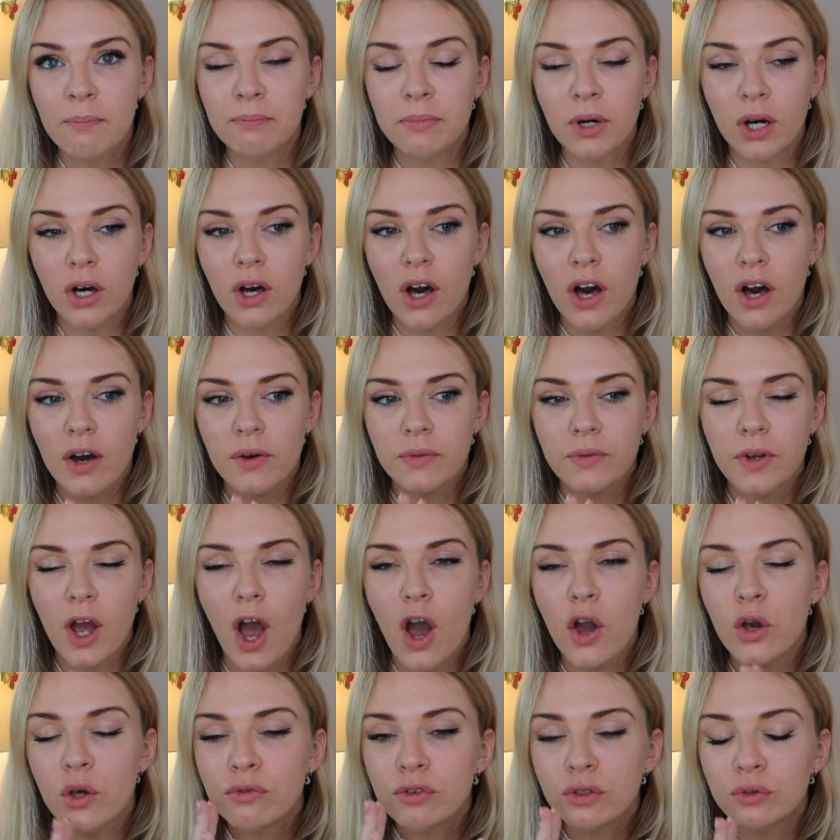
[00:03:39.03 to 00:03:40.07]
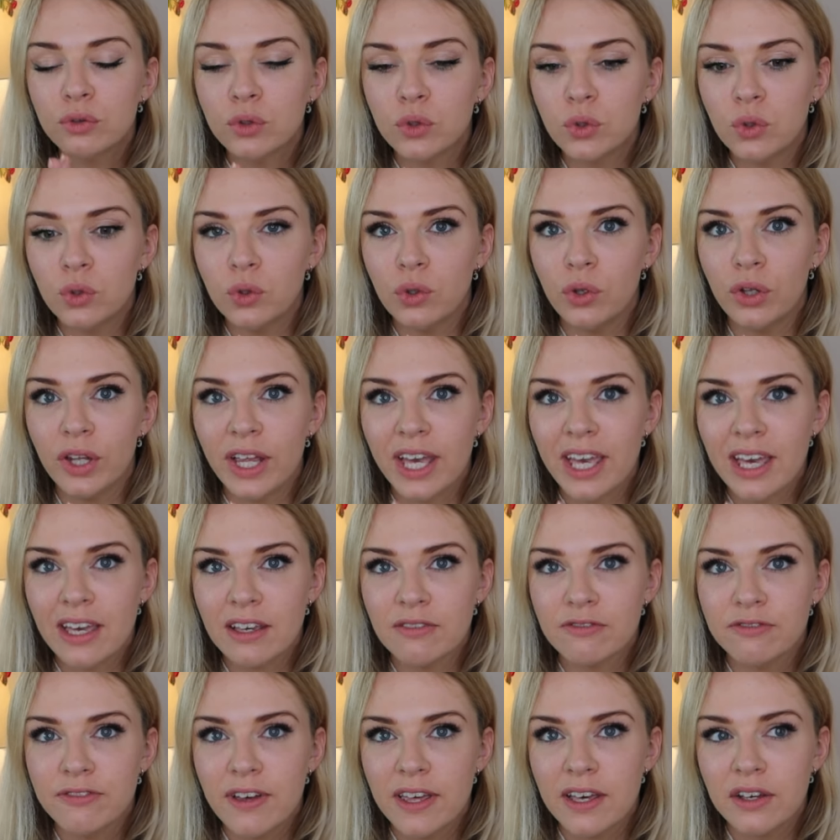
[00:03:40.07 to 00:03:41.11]
But overall,
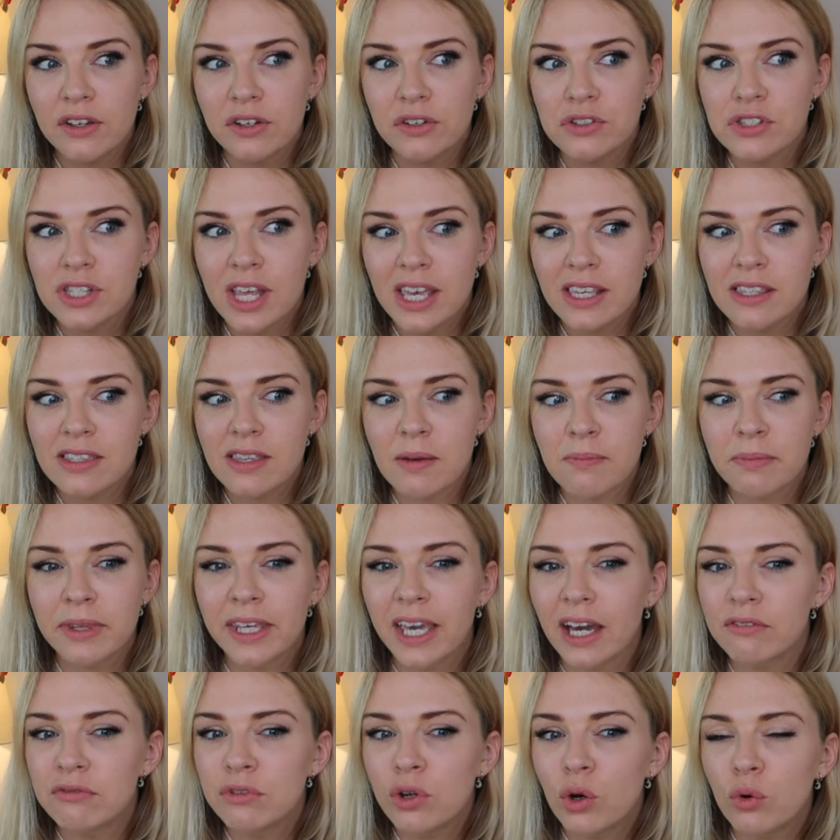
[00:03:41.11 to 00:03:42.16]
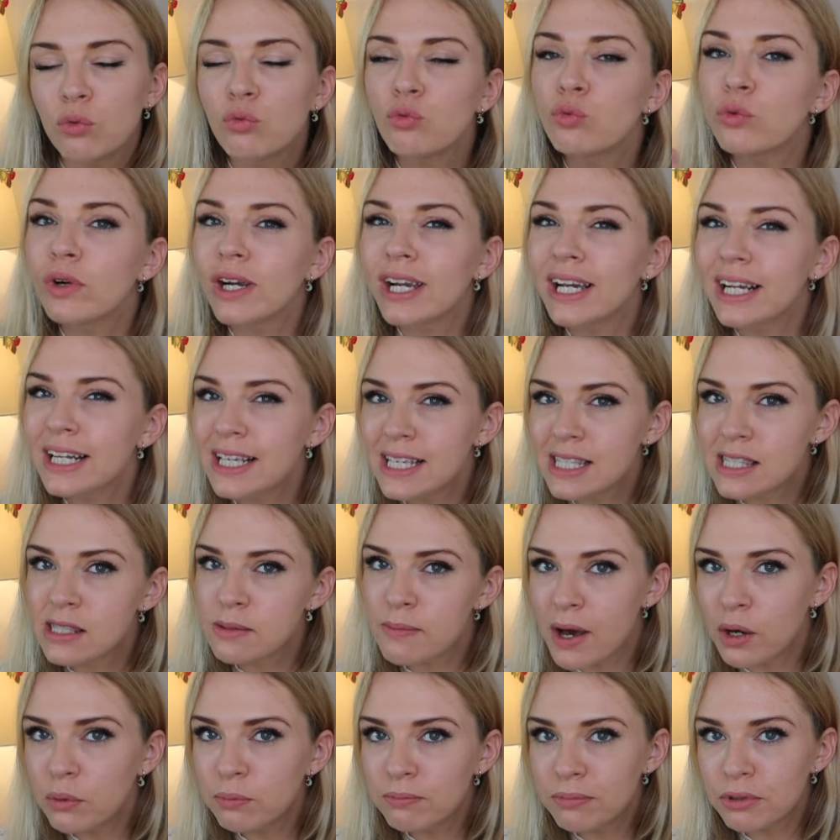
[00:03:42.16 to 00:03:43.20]
it feels like something I've not really
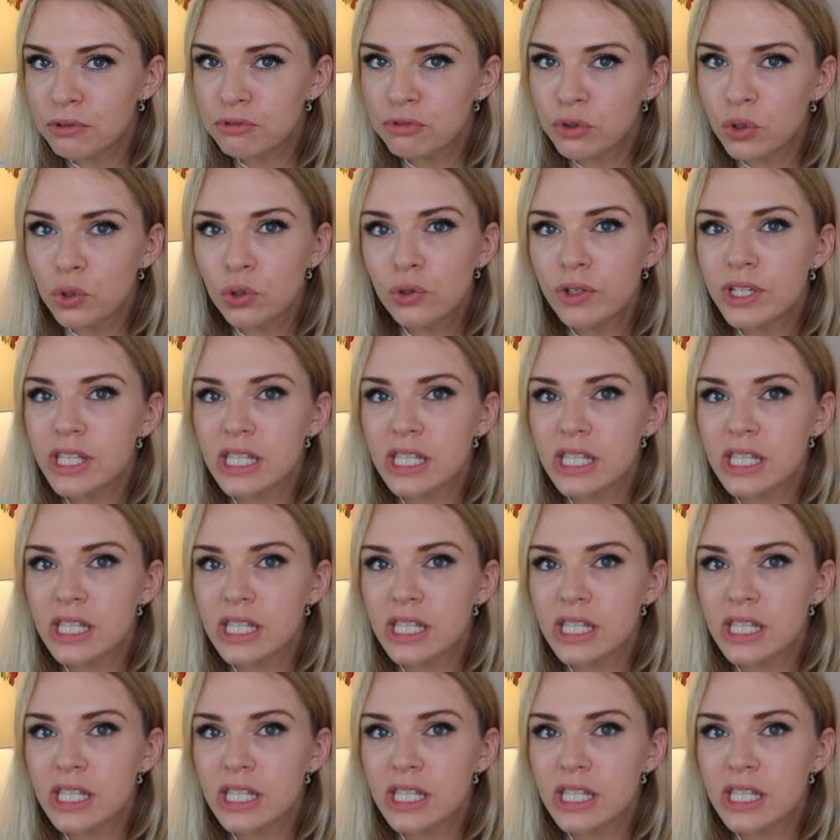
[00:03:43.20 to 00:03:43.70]
smelt before.